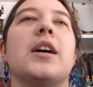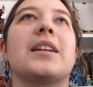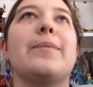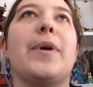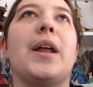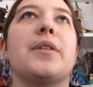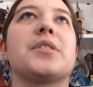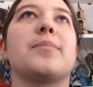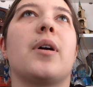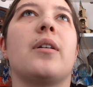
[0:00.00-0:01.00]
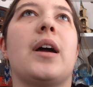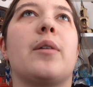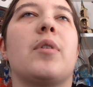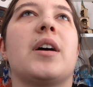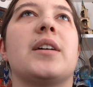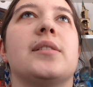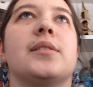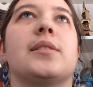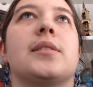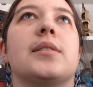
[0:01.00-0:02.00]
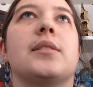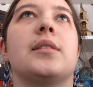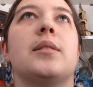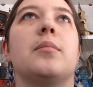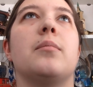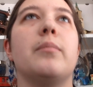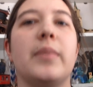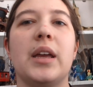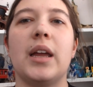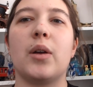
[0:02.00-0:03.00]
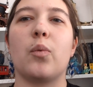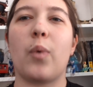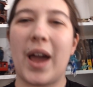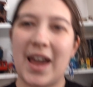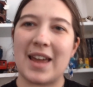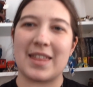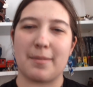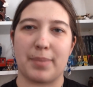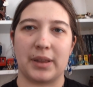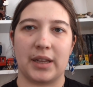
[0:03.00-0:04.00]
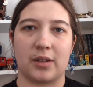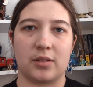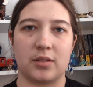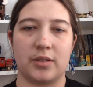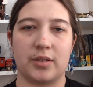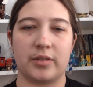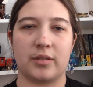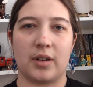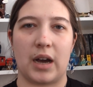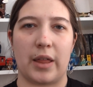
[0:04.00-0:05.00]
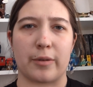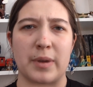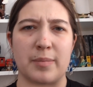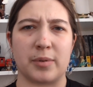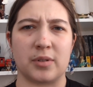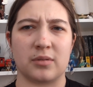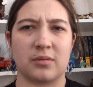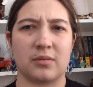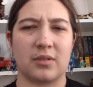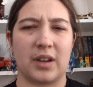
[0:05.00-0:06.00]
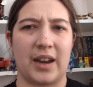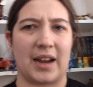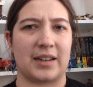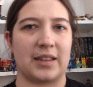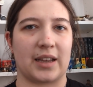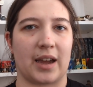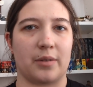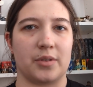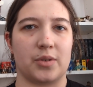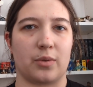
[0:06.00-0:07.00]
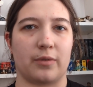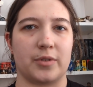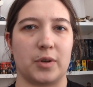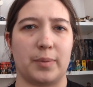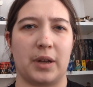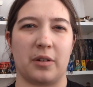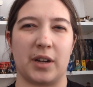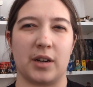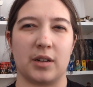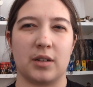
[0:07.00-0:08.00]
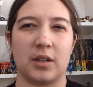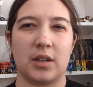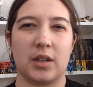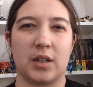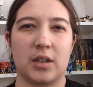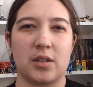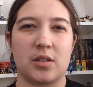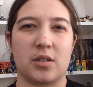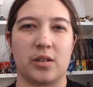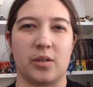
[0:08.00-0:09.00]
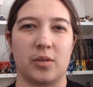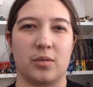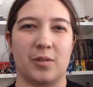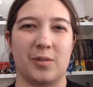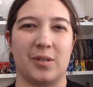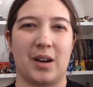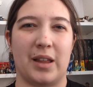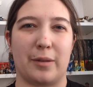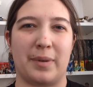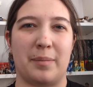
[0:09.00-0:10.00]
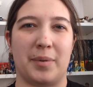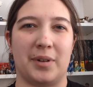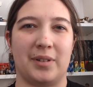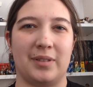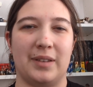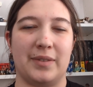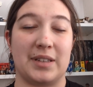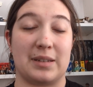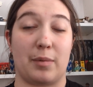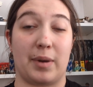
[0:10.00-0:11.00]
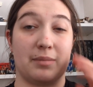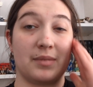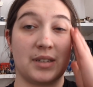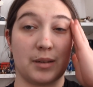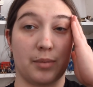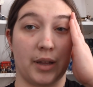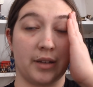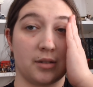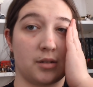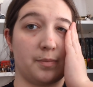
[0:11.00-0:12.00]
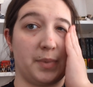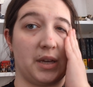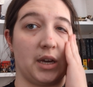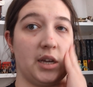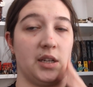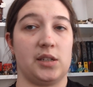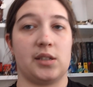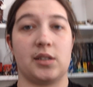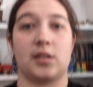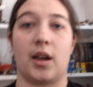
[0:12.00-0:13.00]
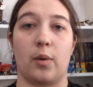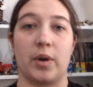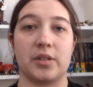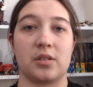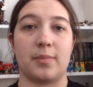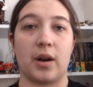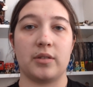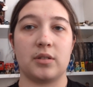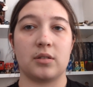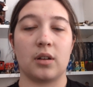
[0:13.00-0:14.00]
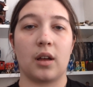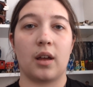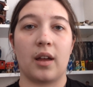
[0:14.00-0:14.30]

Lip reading: talked about how smart I was in a way that belittled other people and acting like I was sort of superior to other people, even some of my siblings, because I was smart.